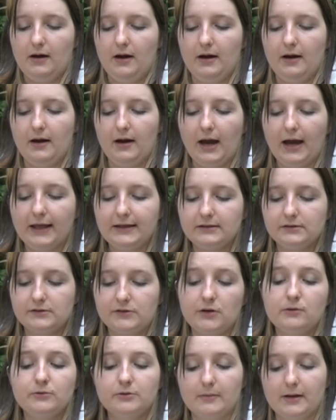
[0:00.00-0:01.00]
Uh, and in
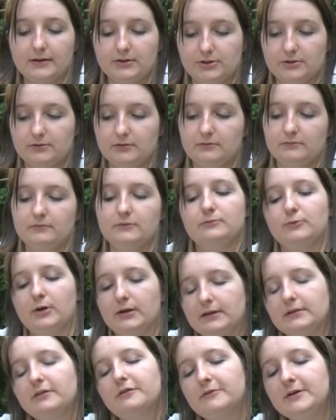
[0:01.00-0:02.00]
two dimension,
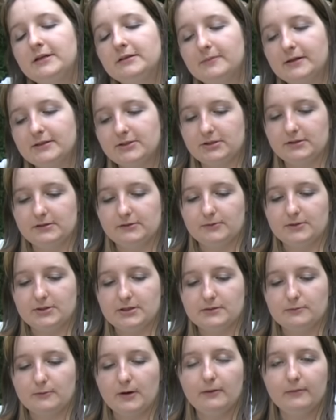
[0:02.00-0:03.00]
well, in three dimensions, which
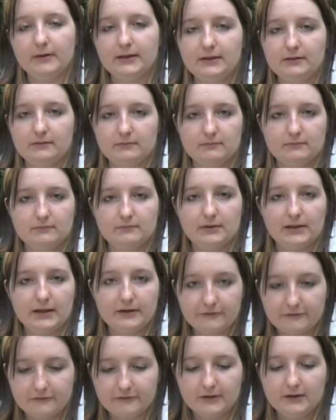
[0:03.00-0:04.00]
is where we
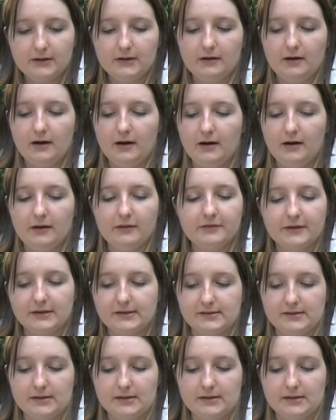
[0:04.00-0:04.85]
live, uh, this